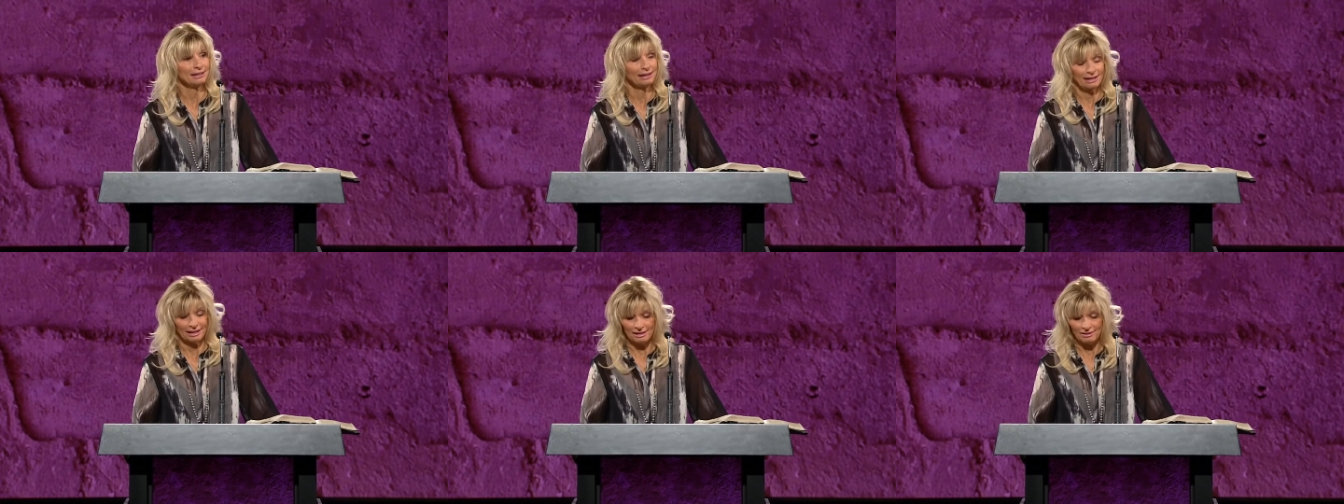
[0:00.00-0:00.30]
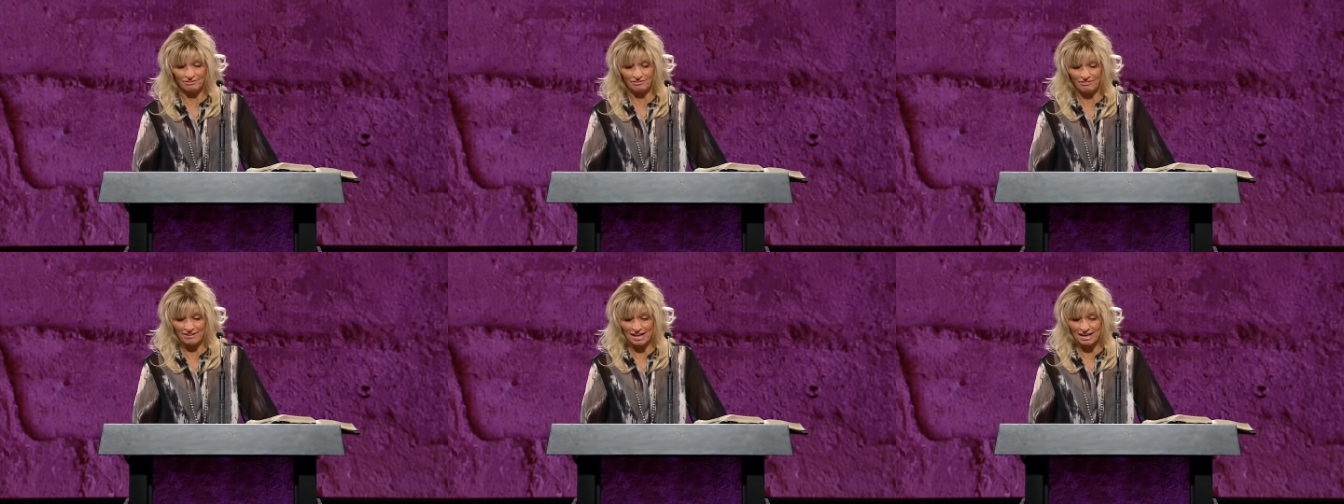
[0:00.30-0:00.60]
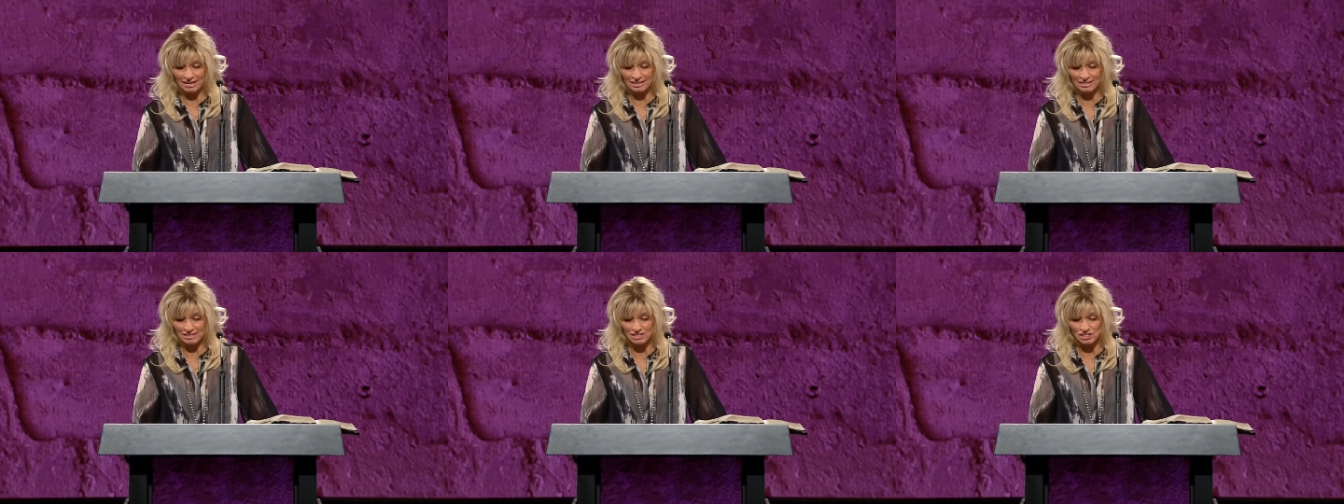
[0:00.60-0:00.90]

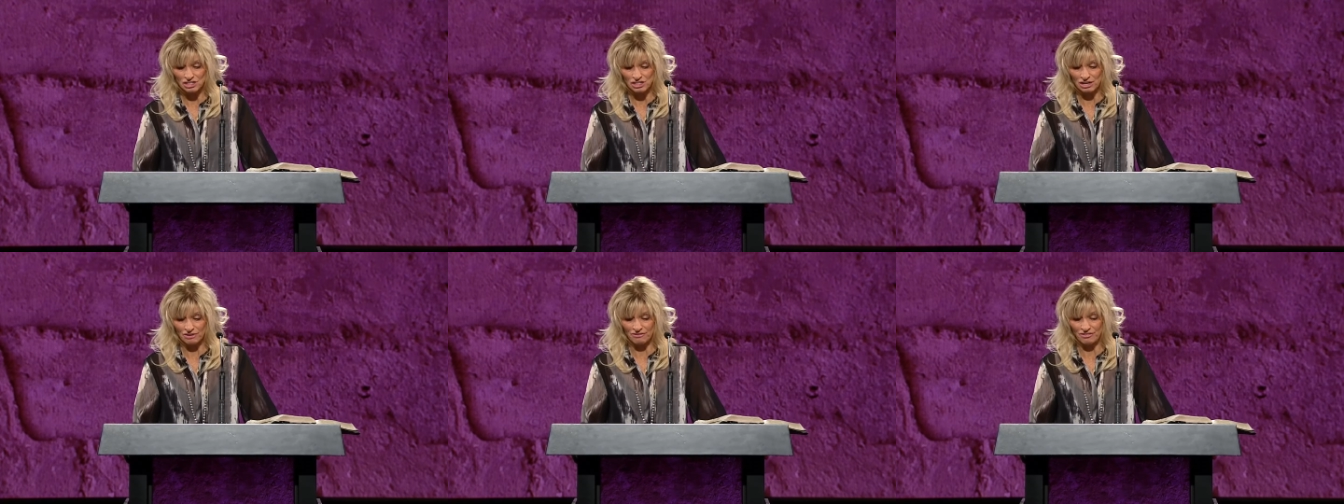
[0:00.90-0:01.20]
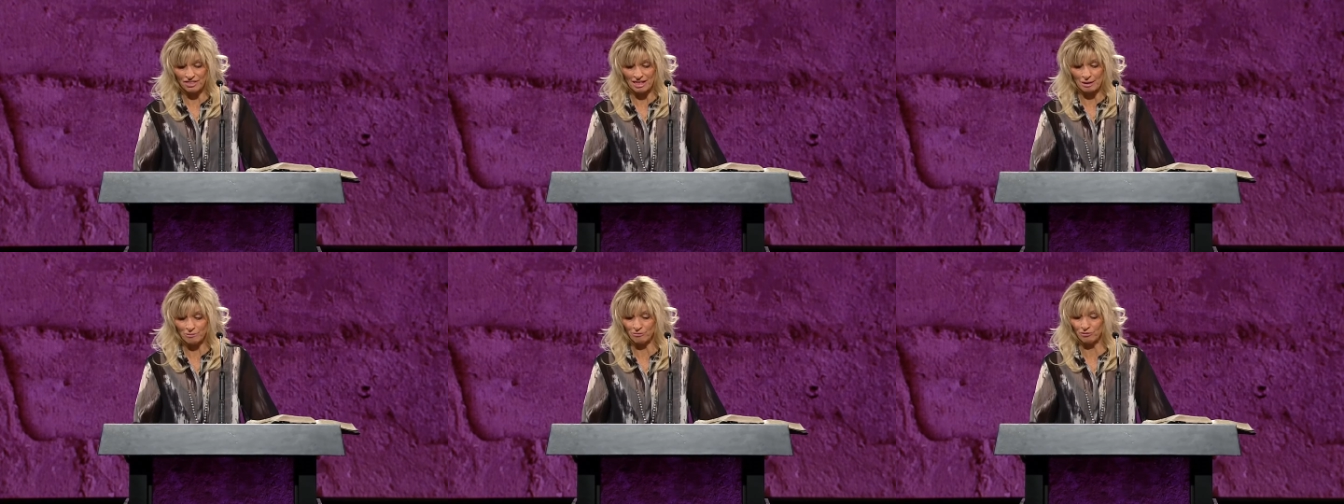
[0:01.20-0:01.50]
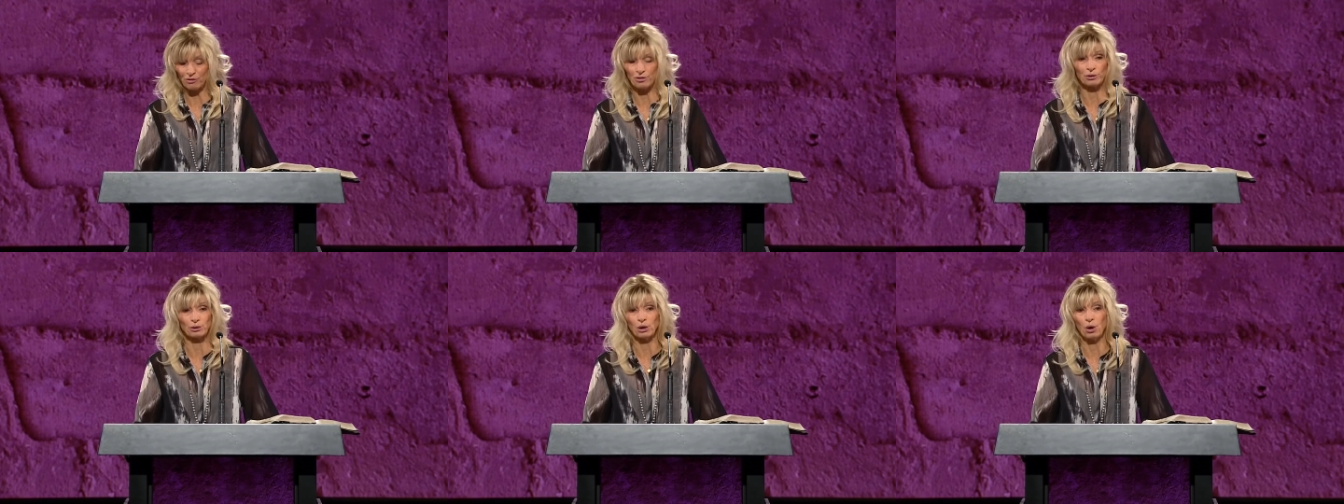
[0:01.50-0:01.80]
advantage of them
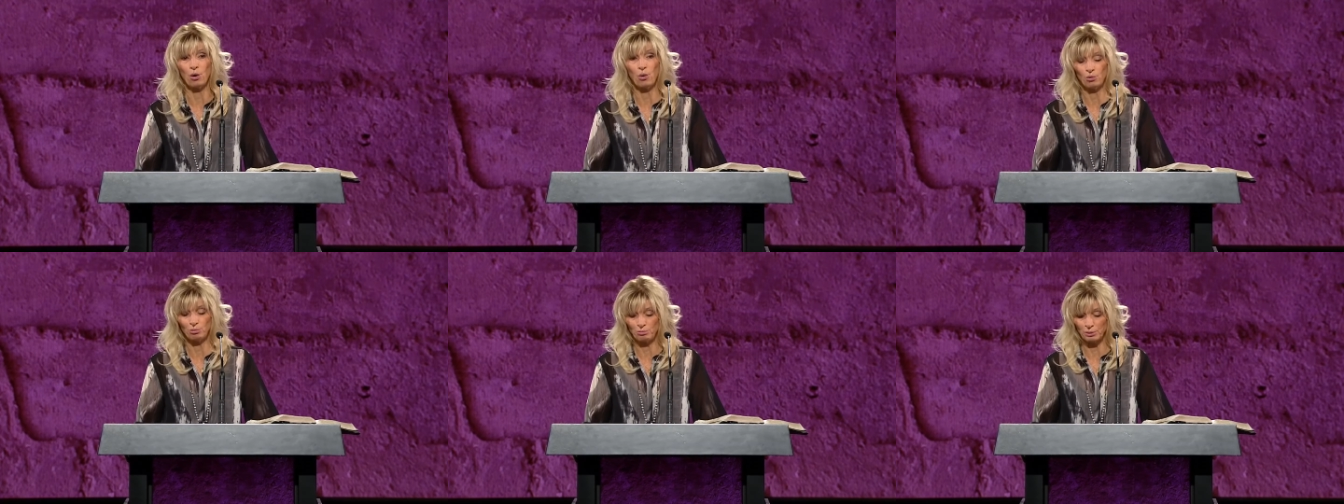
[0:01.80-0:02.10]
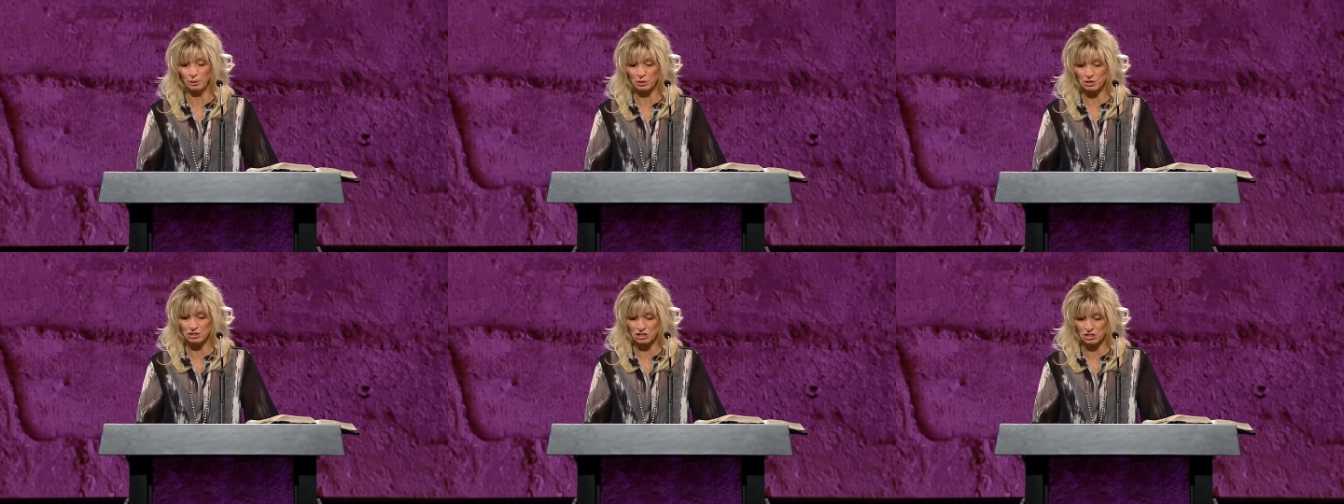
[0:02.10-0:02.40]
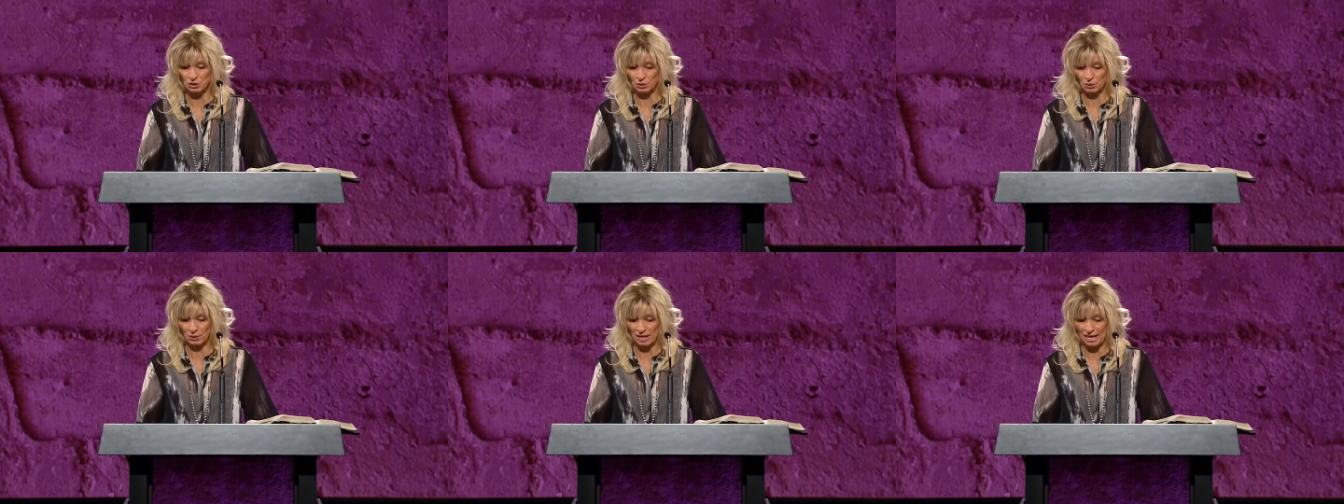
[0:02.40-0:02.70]
for their own
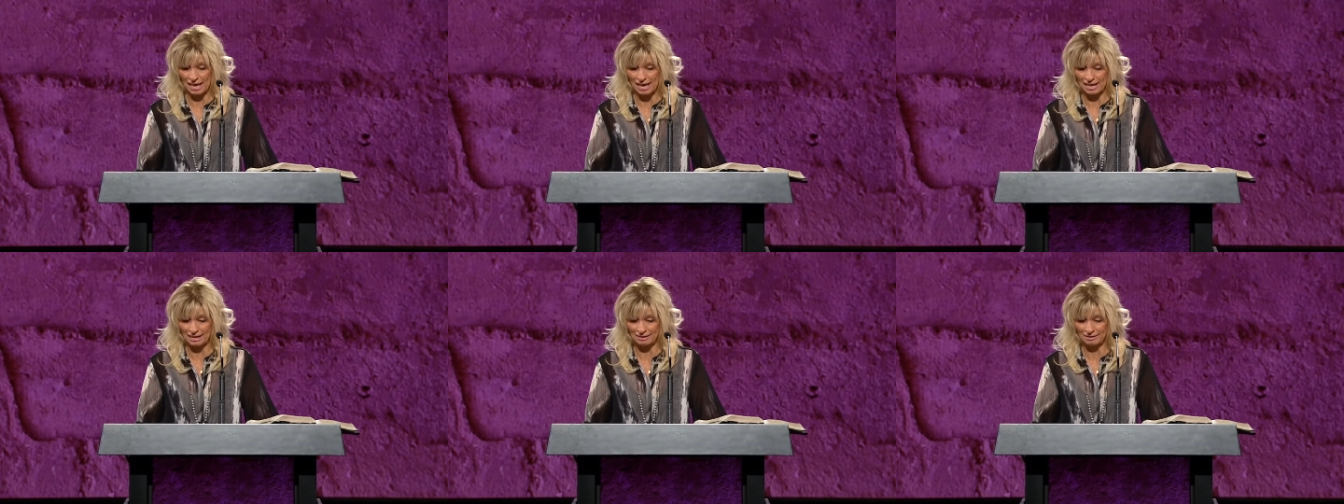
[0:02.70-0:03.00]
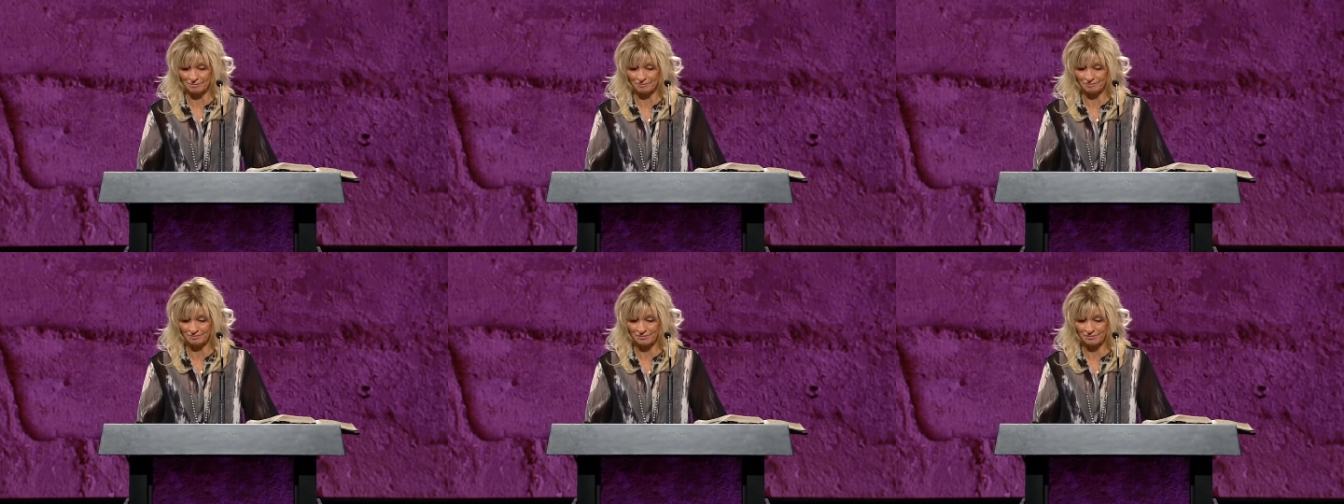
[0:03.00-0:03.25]
personal gain.